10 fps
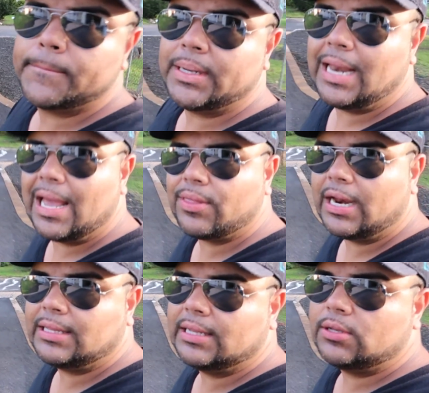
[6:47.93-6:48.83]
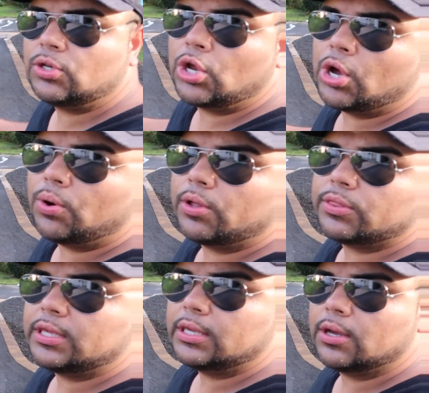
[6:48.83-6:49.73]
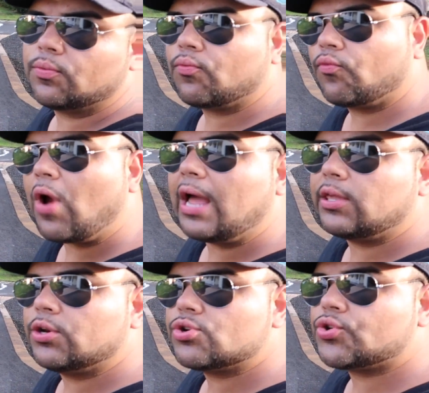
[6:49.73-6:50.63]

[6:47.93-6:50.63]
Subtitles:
But now that I did go on the rockier